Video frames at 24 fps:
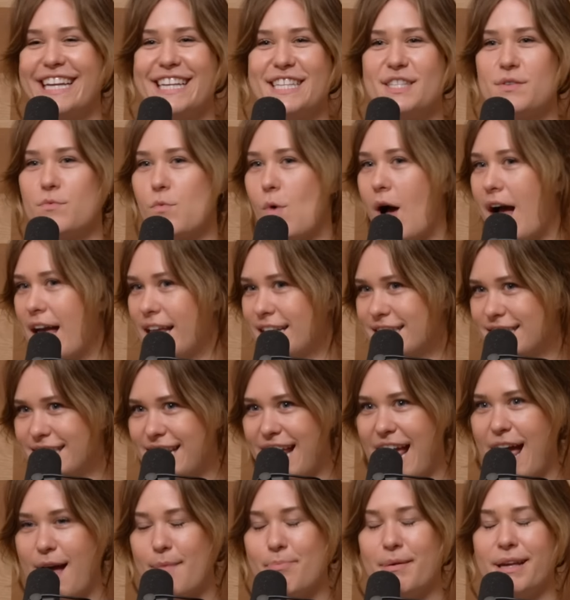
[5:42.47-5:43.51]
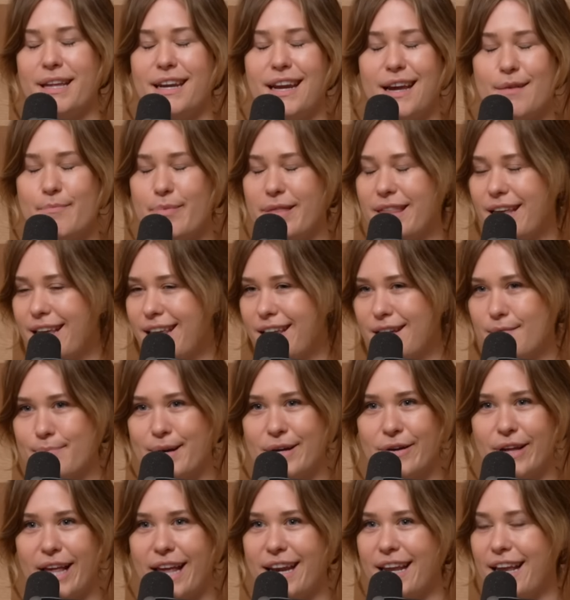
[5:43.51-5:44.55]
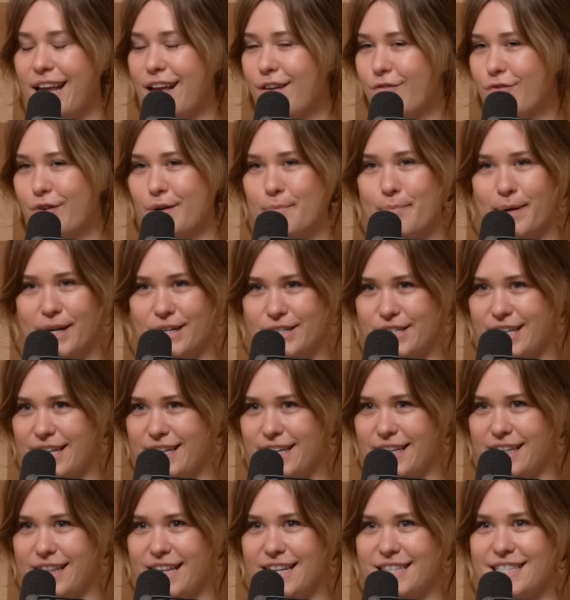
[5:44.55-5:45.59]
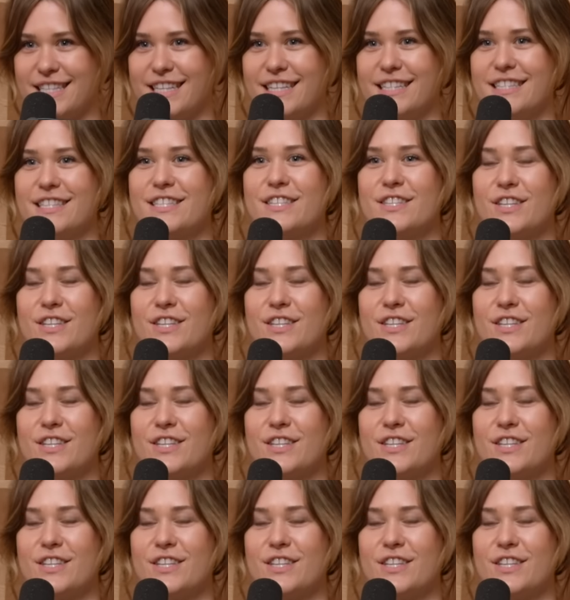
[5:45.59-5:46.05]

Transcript: it is, why does it happen? I'm thinking about getting Alfred bartending lessons. Oh,